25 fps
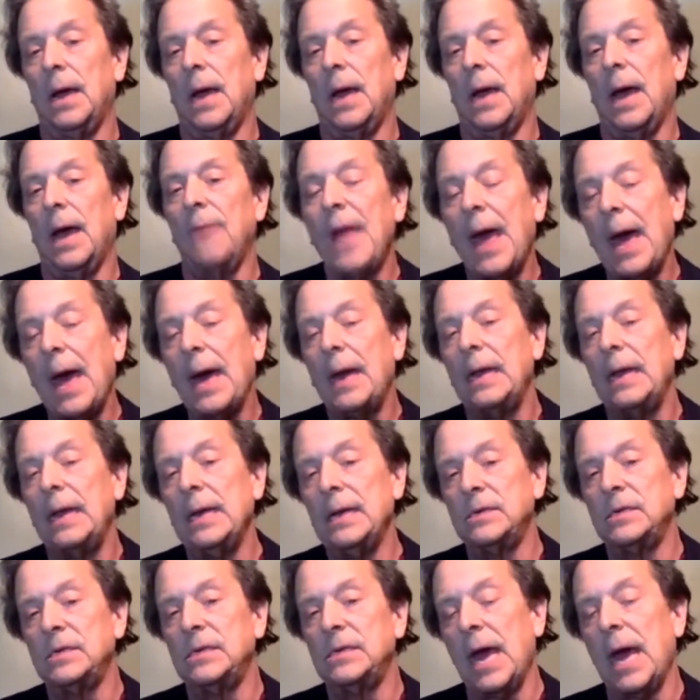And that
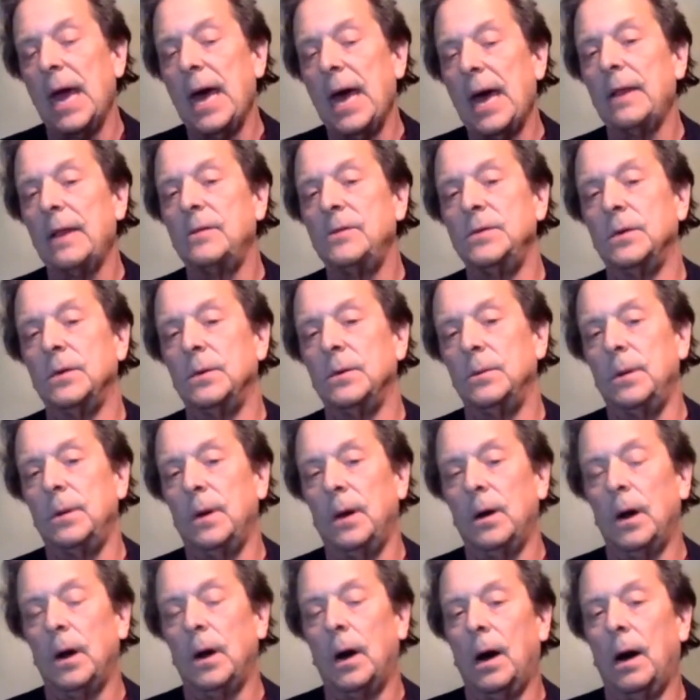is the attitude
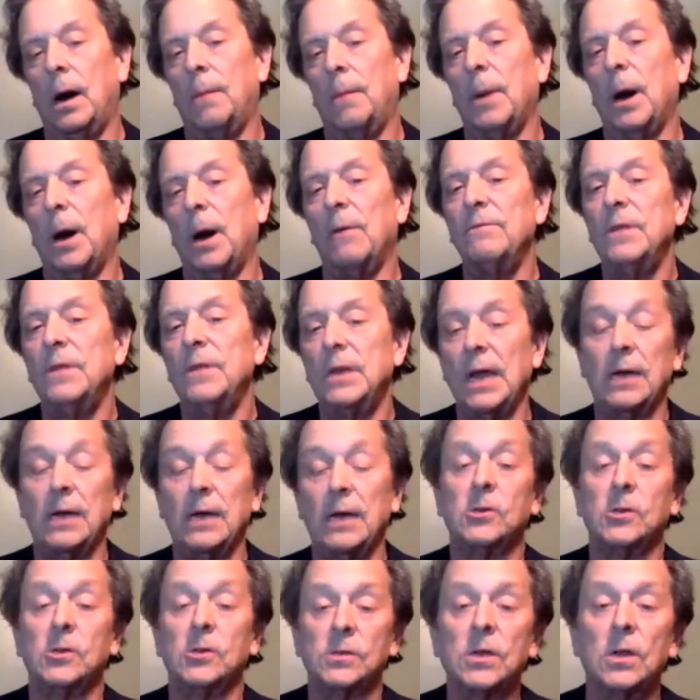of the
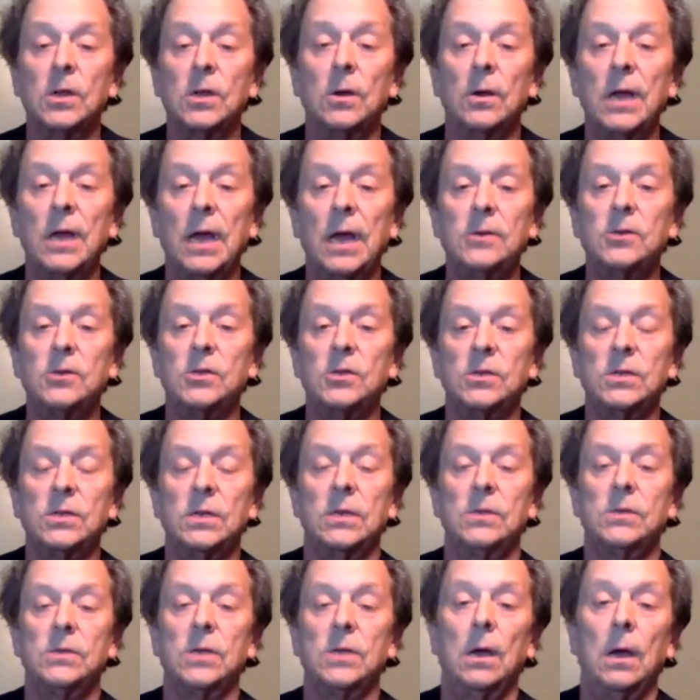national security
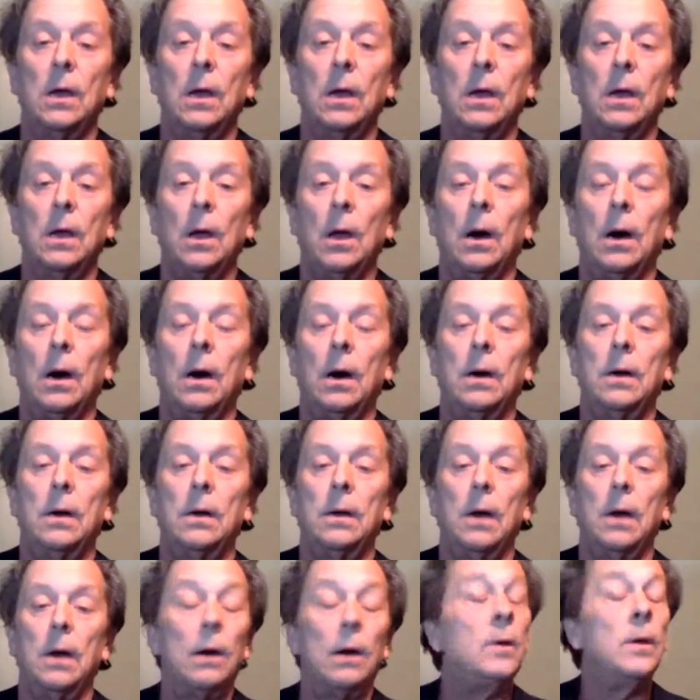agencies,
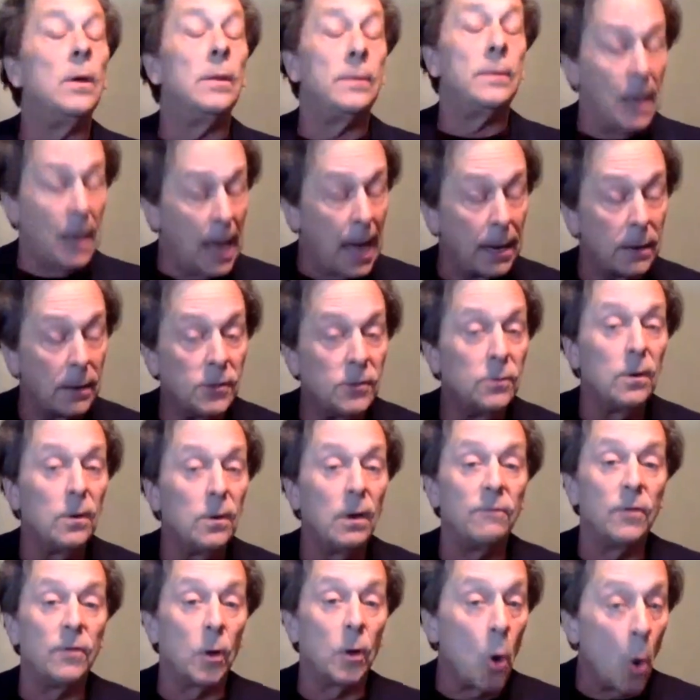the attitude
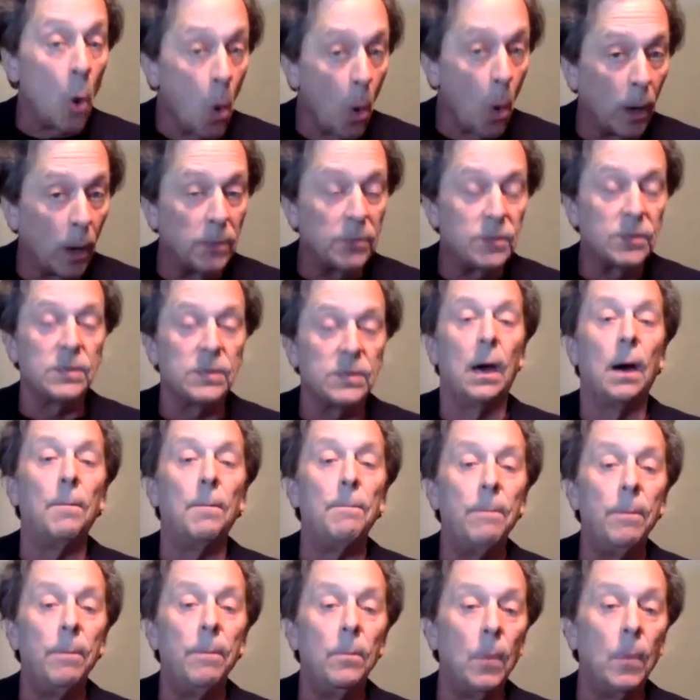of the courts
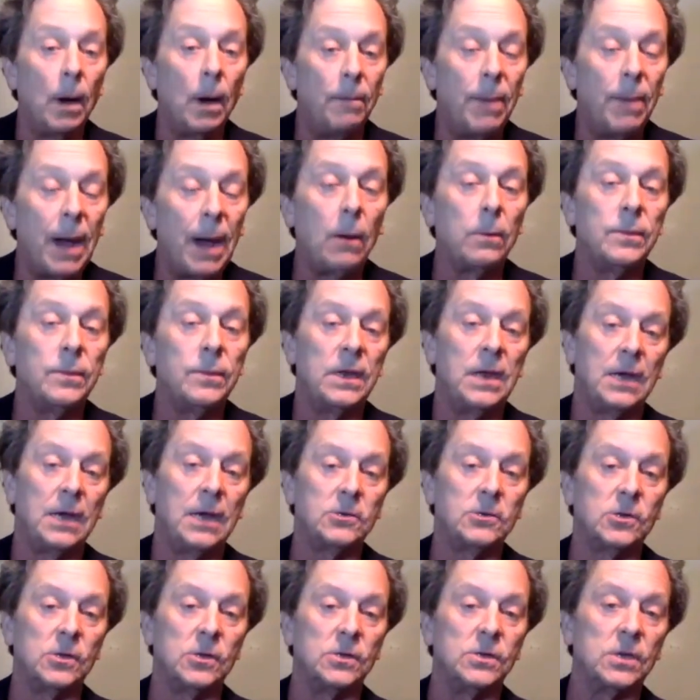about the
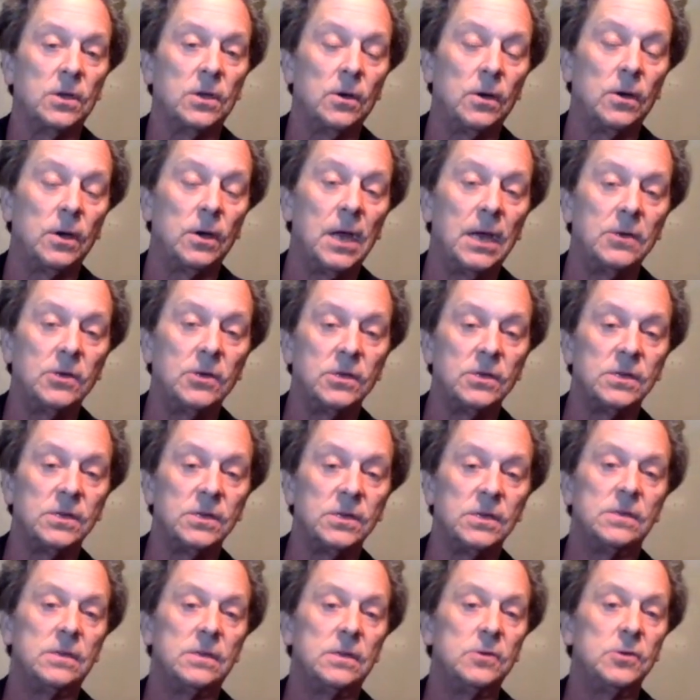national security
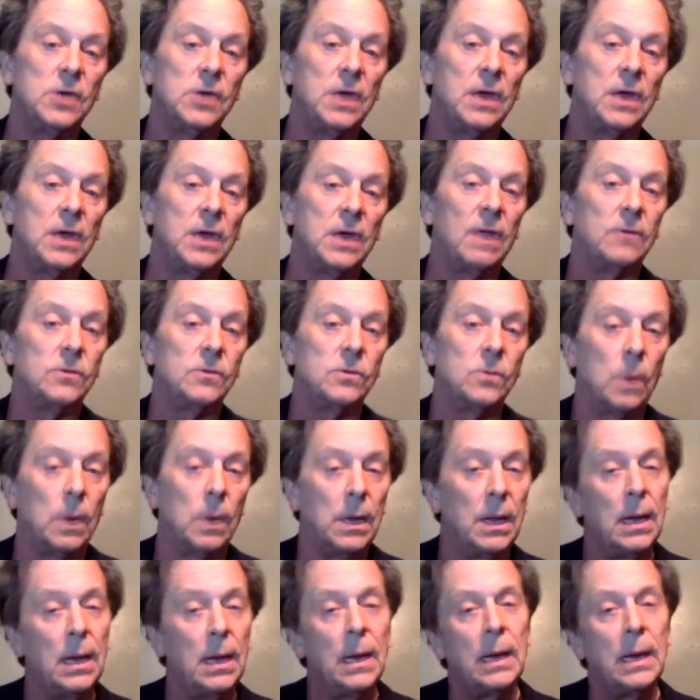agencies in the JFK story.